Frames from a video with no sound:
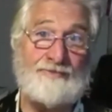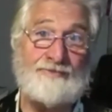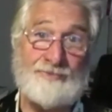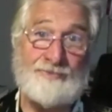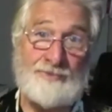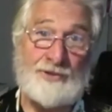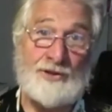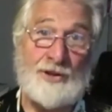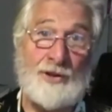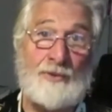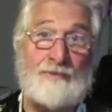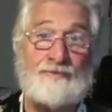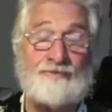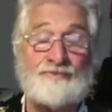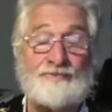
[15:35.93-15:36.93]
So
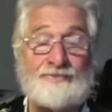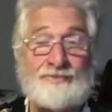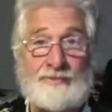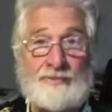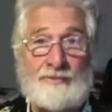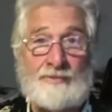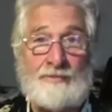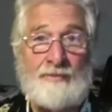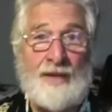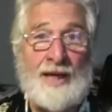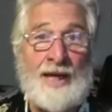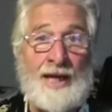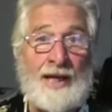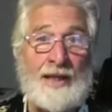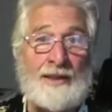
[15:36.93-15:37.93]

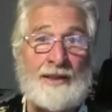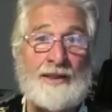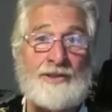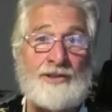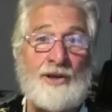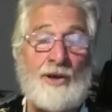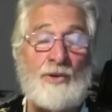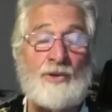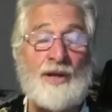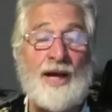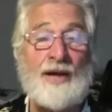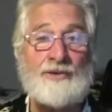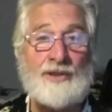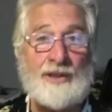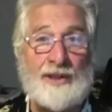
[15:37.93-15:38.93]
let's go now
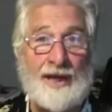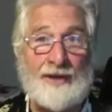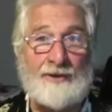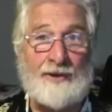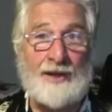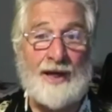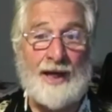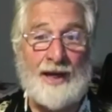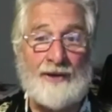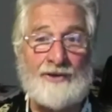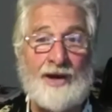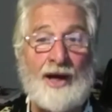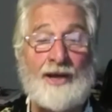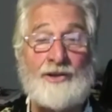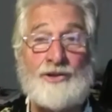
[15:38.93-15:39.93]
together as I
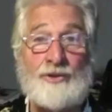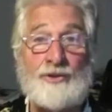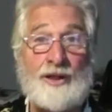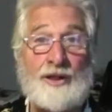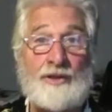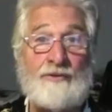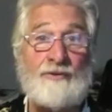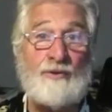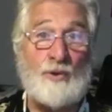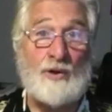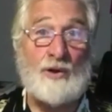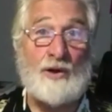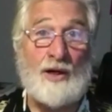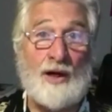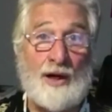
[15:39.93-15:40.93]
treat for
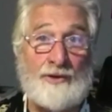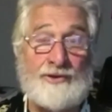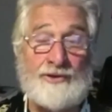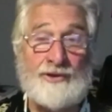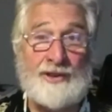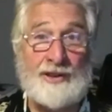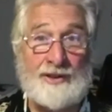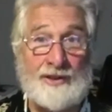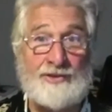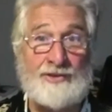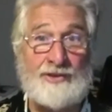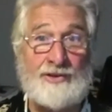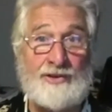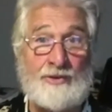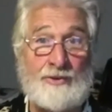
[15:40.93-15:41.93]
us in this
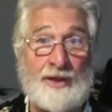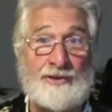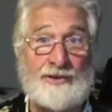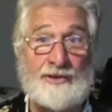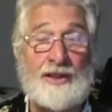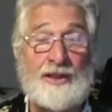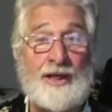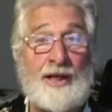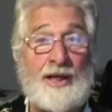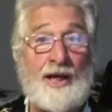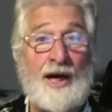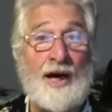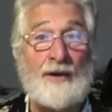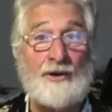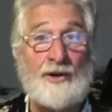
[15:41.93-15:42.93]
situation. I'm
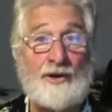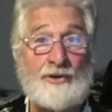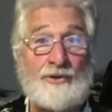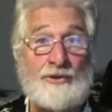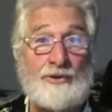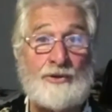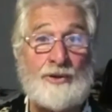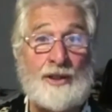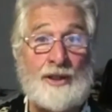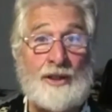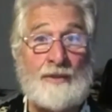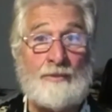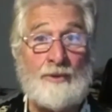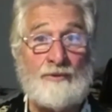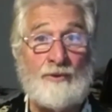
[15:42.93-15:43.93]
going to
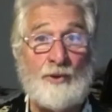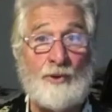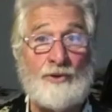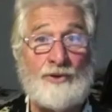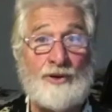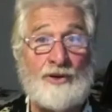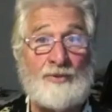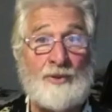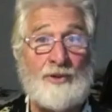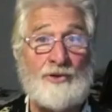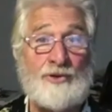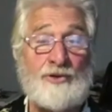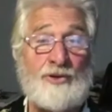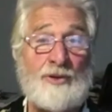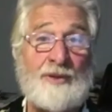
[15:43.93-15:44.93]
put forth a spiritual
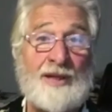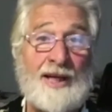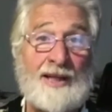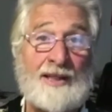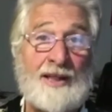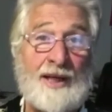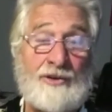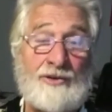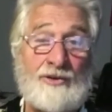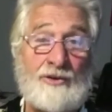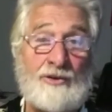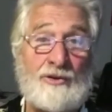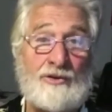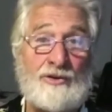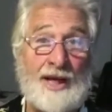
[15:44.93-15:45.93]
treatment. I'd like to
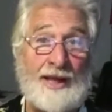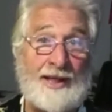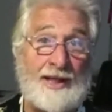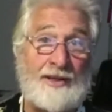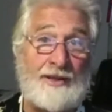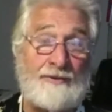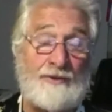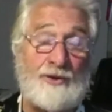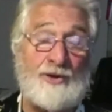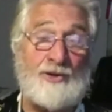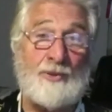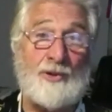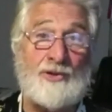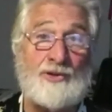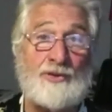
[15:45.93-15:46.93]
say it in the first
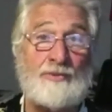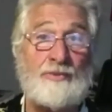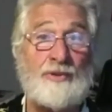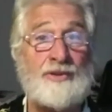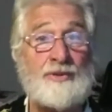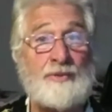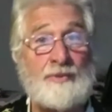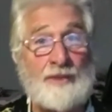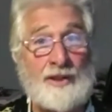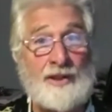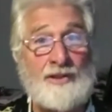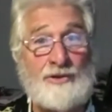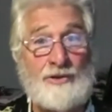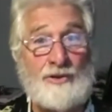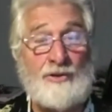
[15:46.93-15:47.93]
person, but please
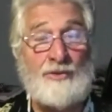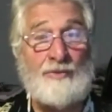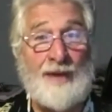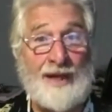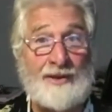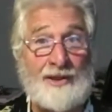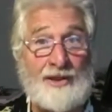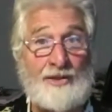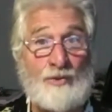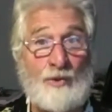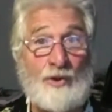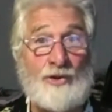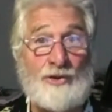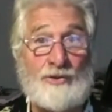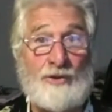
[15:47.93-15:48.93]
do make these words
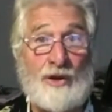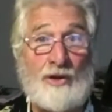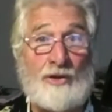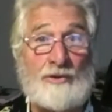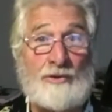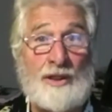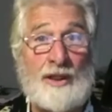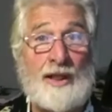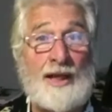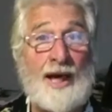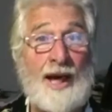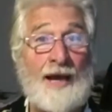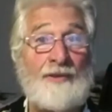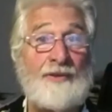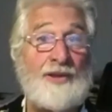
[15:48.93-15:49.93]
your own,
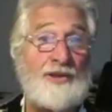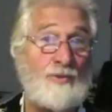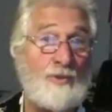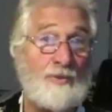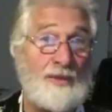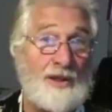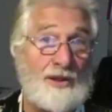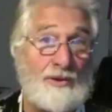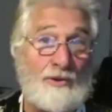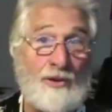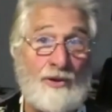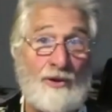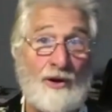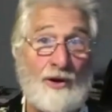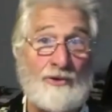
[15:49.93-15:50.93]
and this will be your
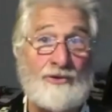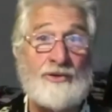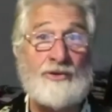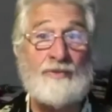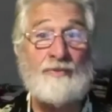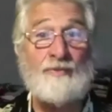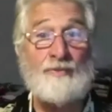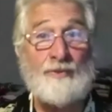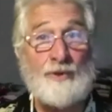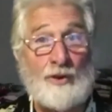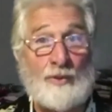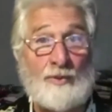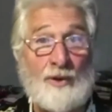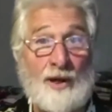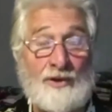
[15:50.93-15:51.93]
thoughts, your
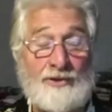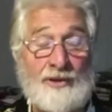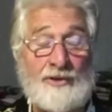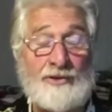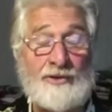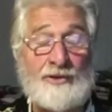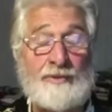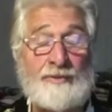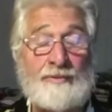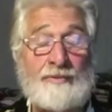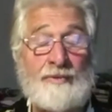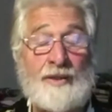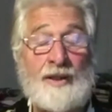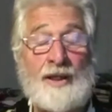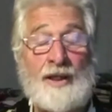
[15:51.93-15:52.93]
process.
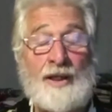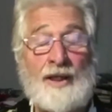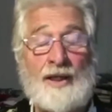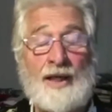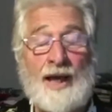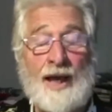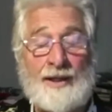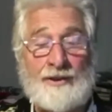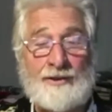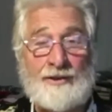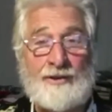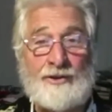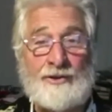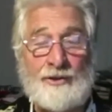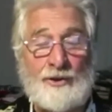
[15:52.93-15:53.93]
And
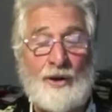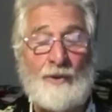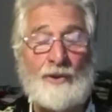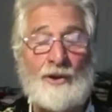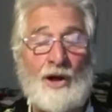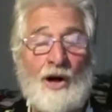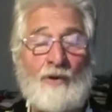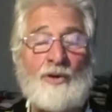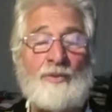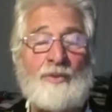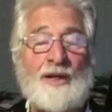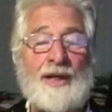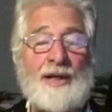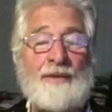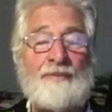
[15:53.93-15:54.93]
so know along with
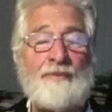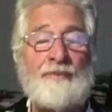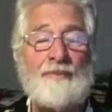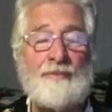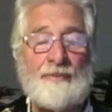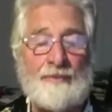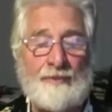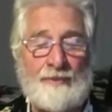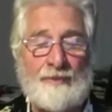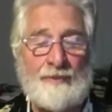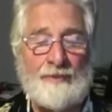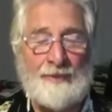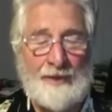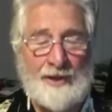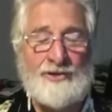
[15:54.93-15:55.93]
me
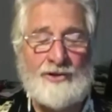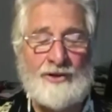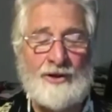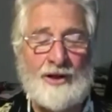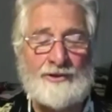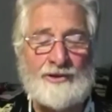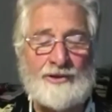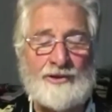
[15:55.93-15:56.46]
these thoughts.